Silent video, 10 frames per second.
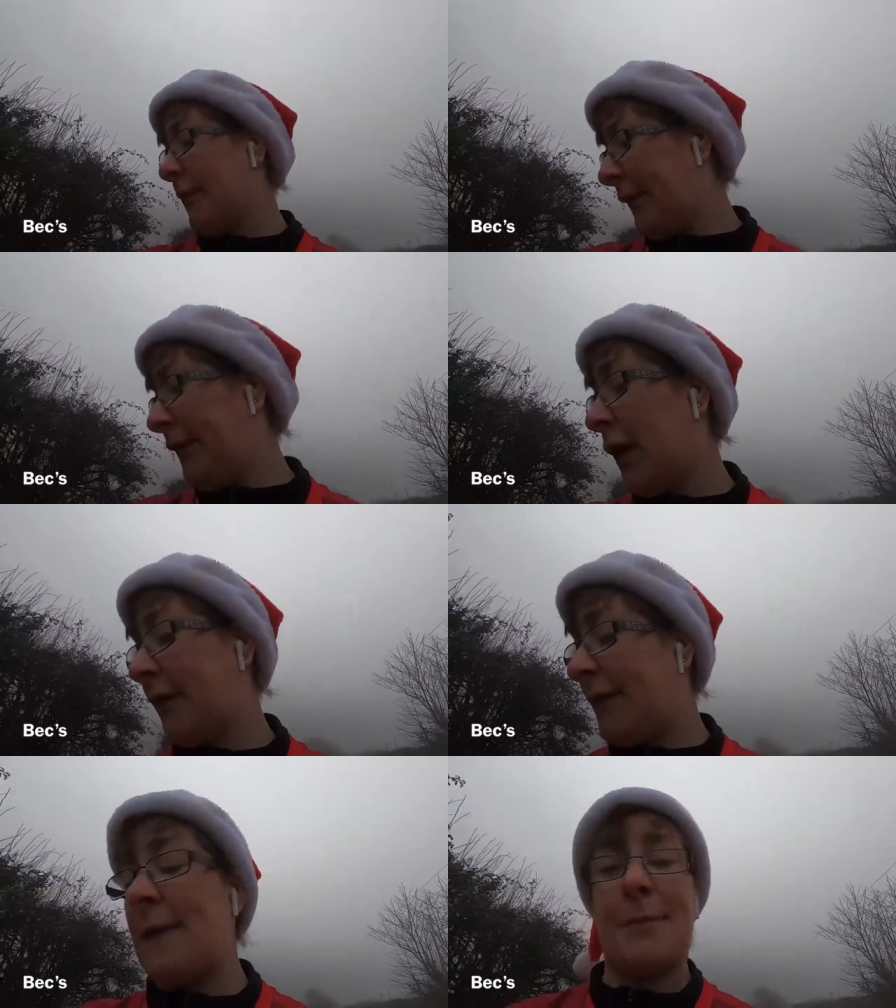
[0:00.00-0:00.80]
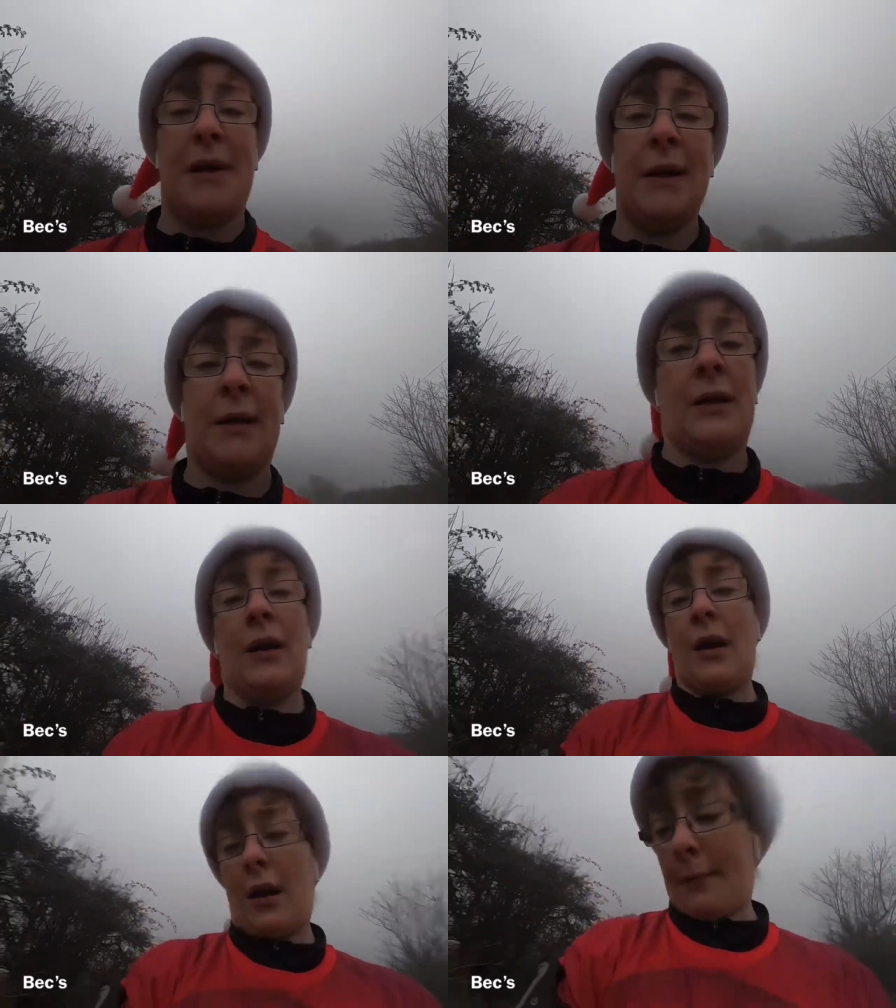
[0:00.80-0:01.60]
if you like Fitbit,
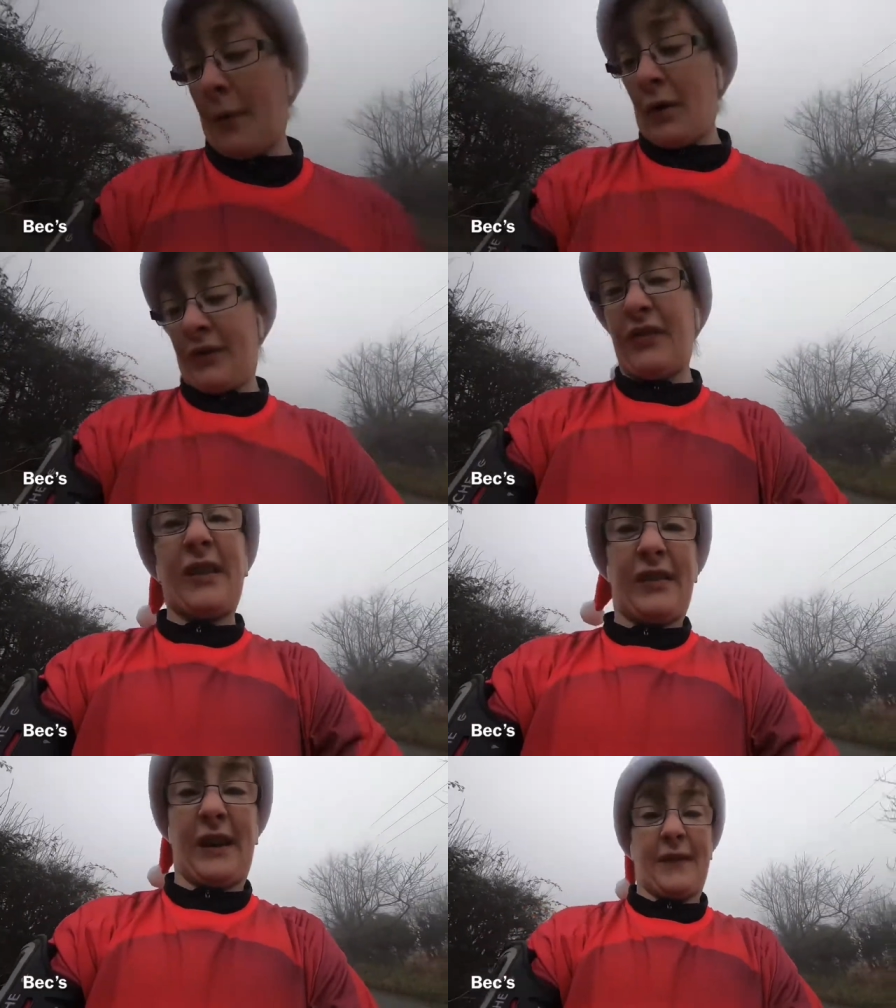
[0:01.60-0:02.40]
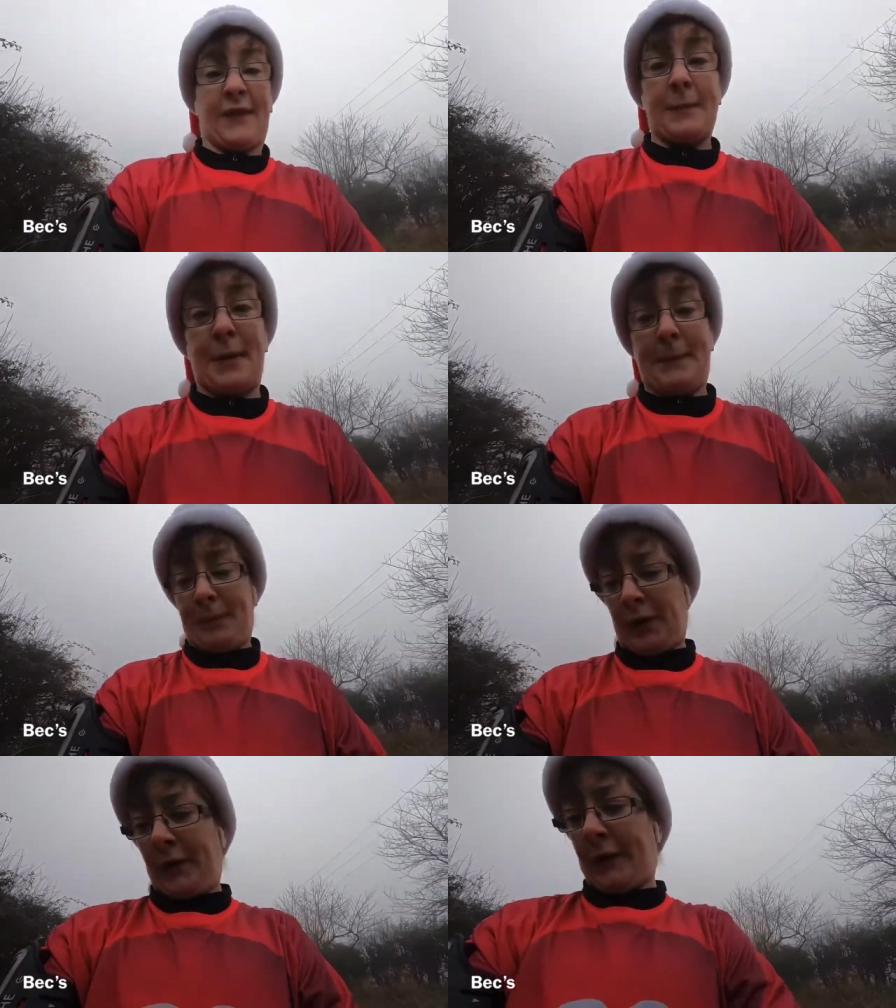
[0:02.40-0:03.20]
um, I suggest you get Fitbit
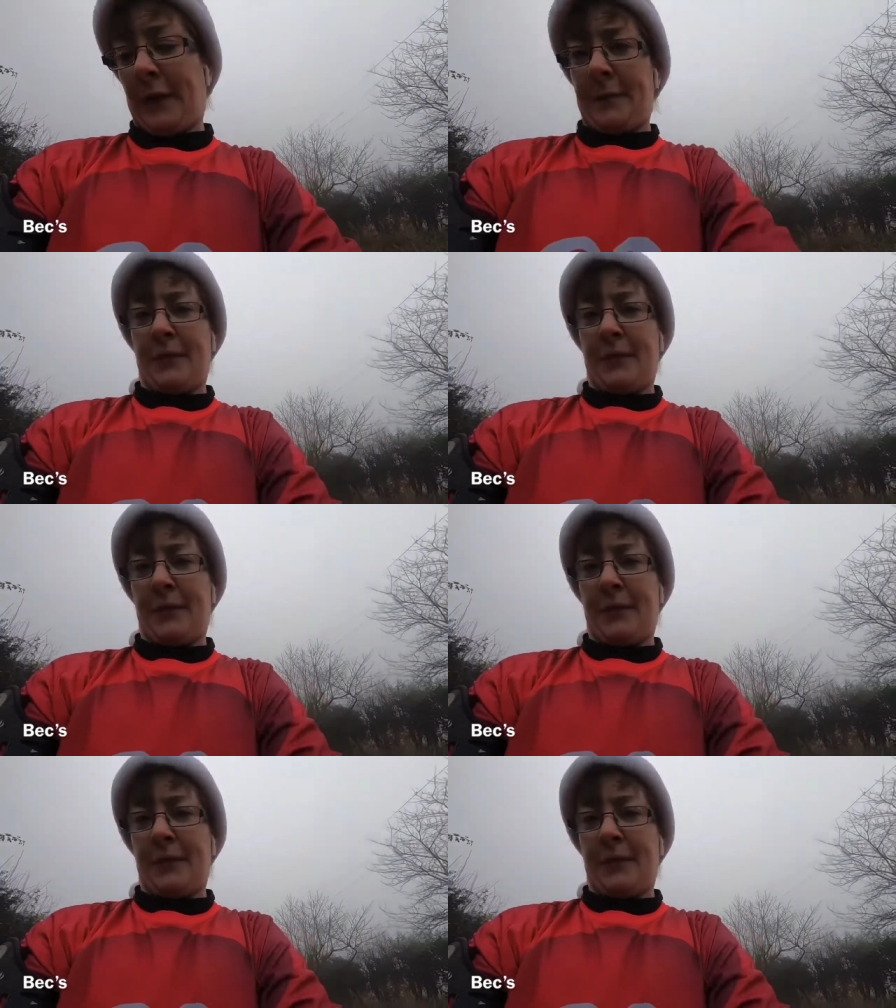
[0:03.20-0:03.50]
because um,